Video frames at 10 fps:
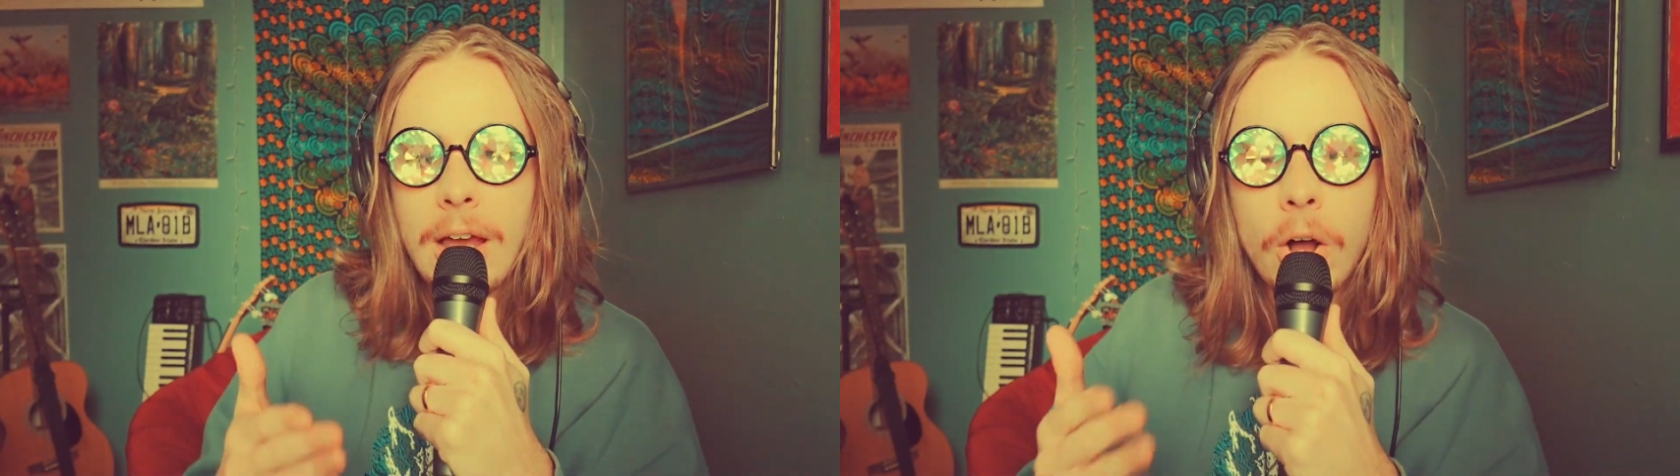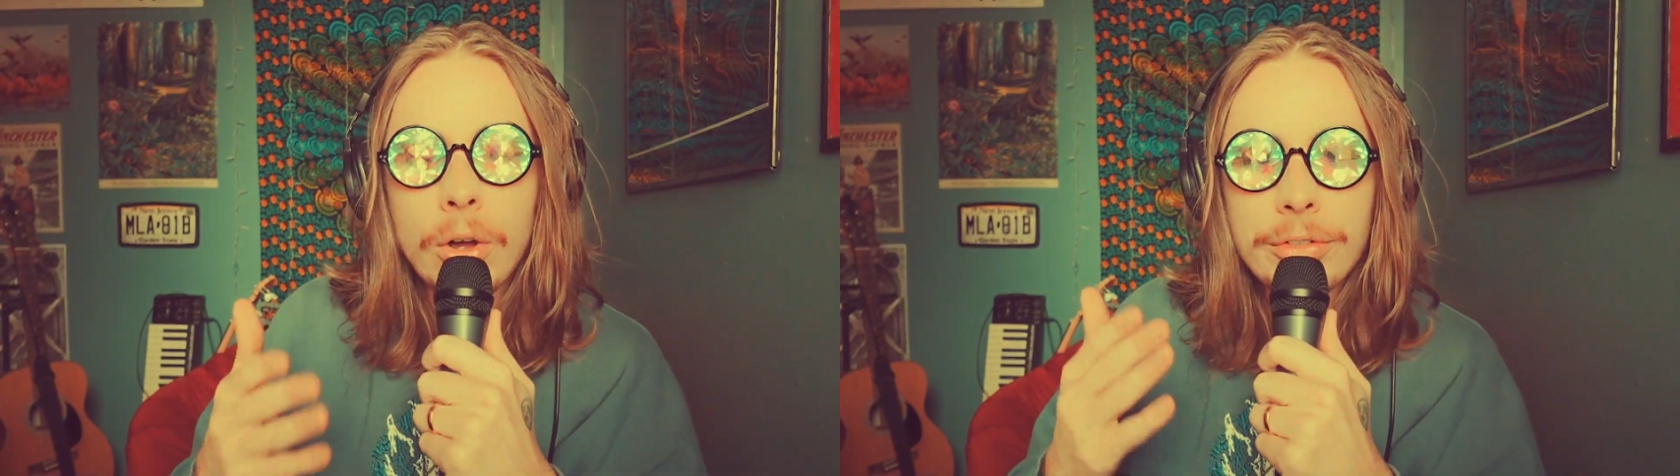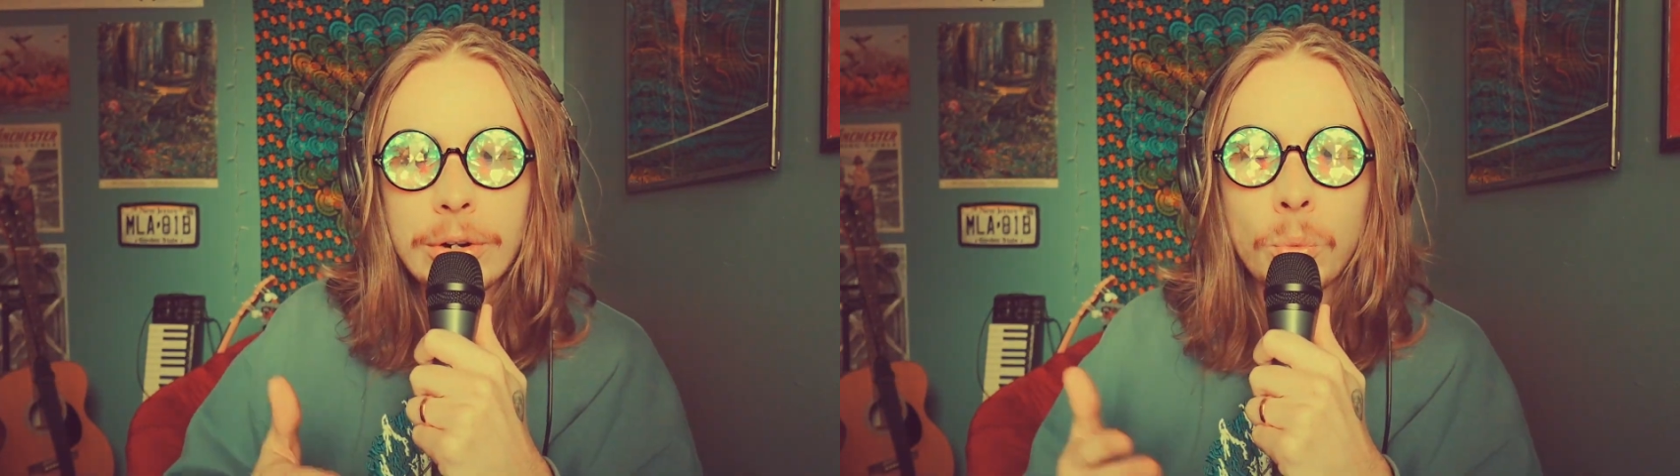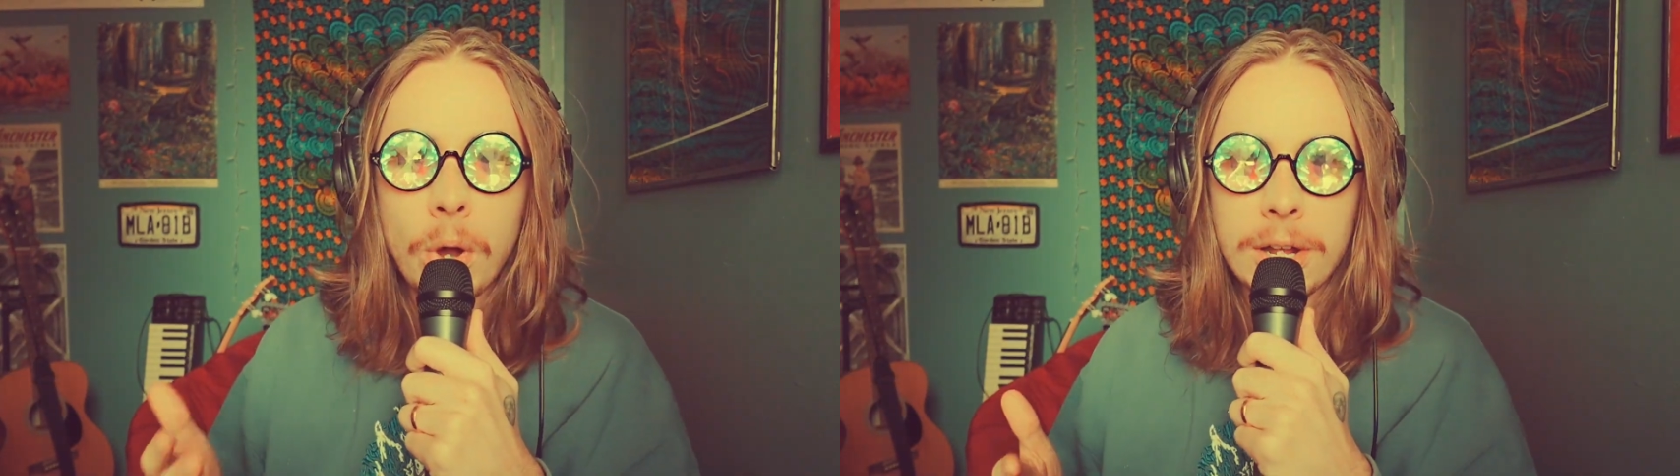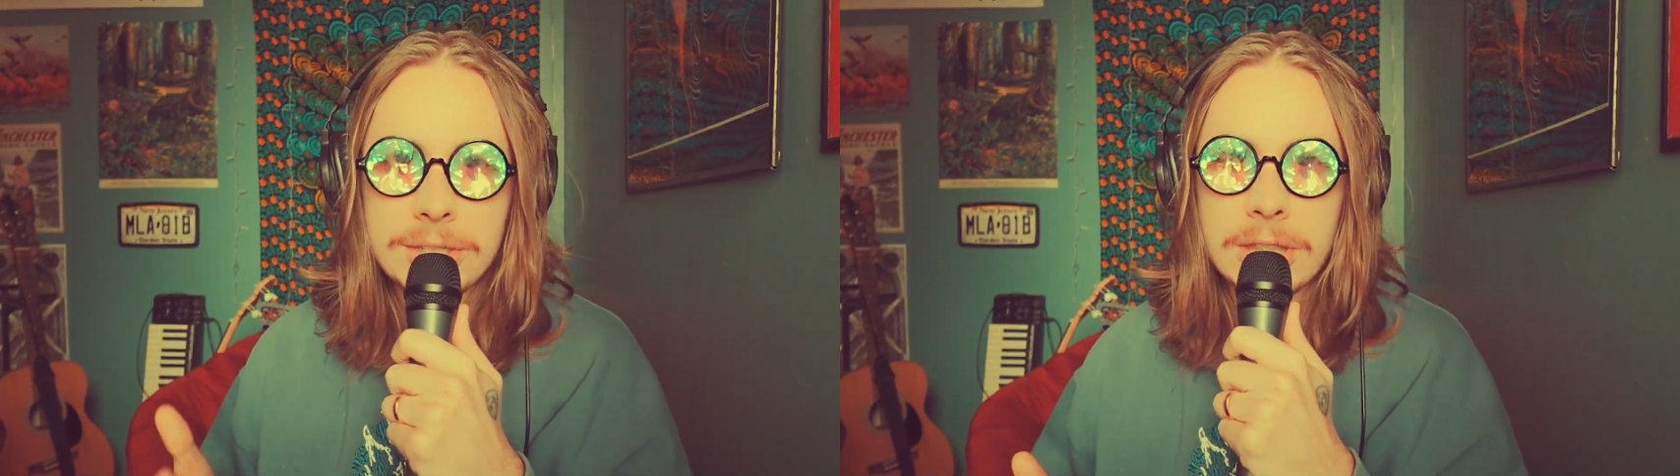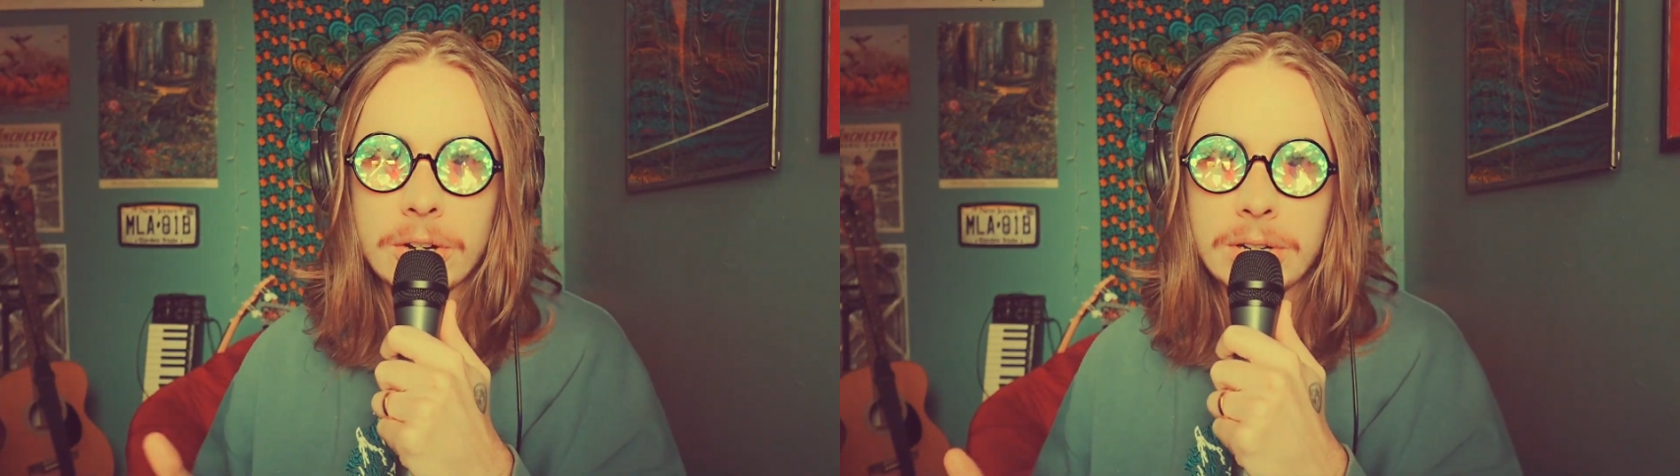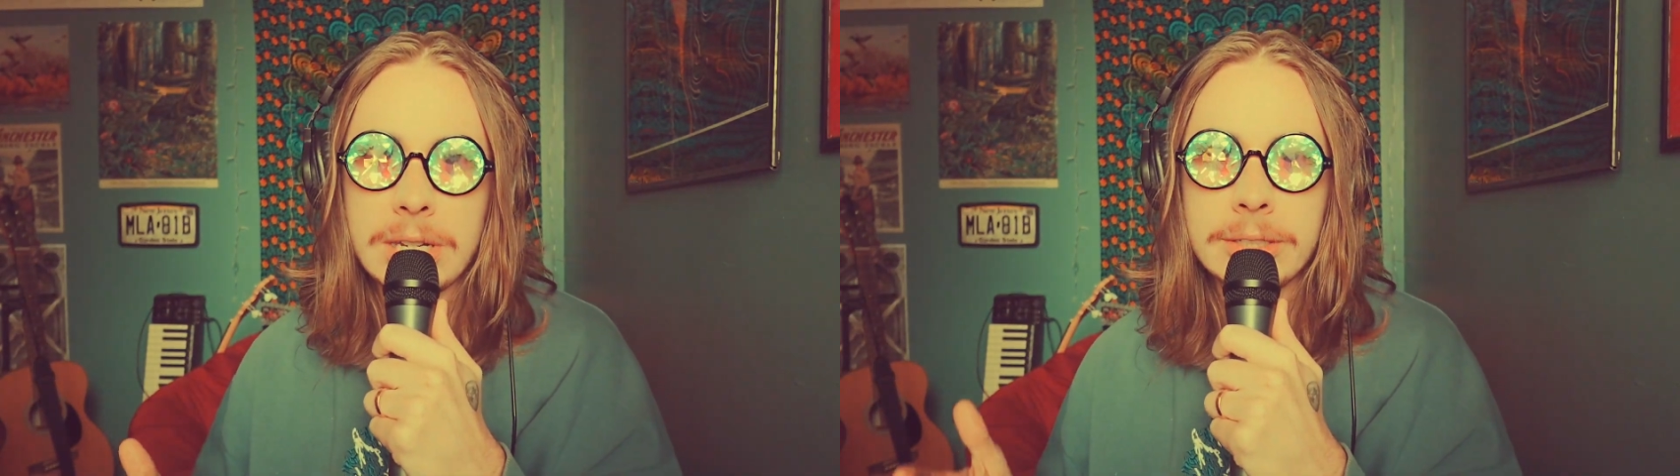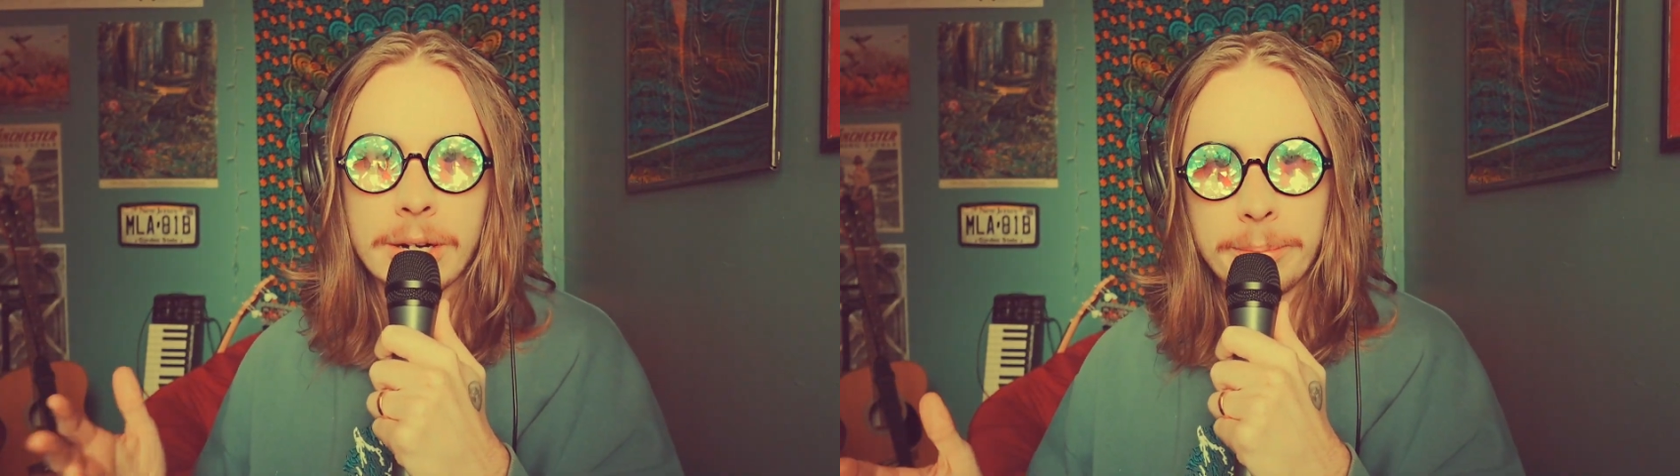all of their wants and their
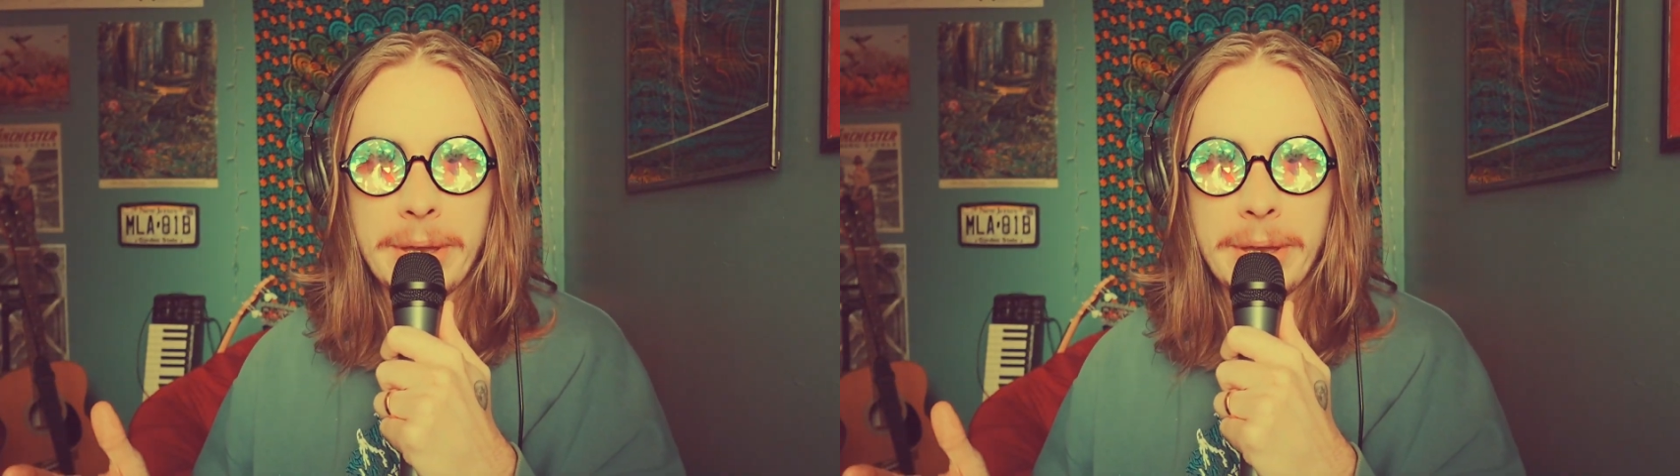needs are